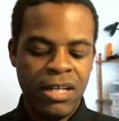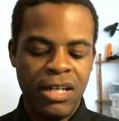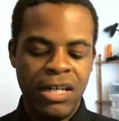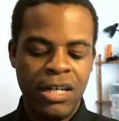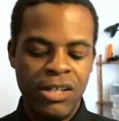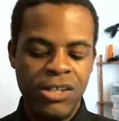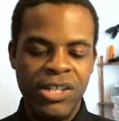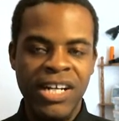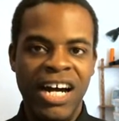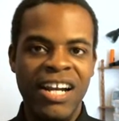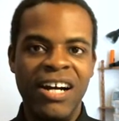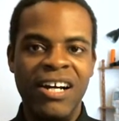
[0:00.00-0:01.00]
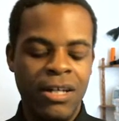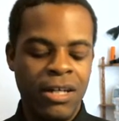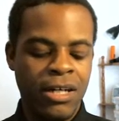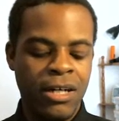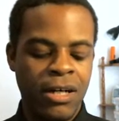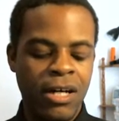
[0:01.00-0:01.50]
You got
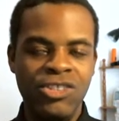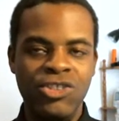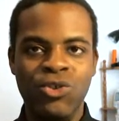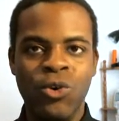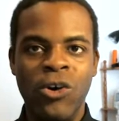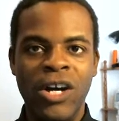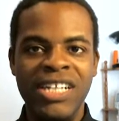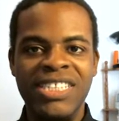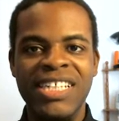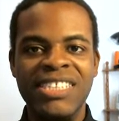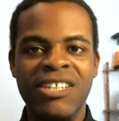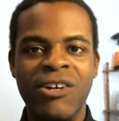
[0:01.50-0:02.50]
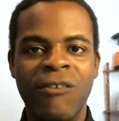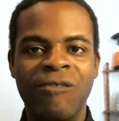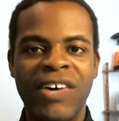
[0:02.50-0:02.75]
a droid sent to go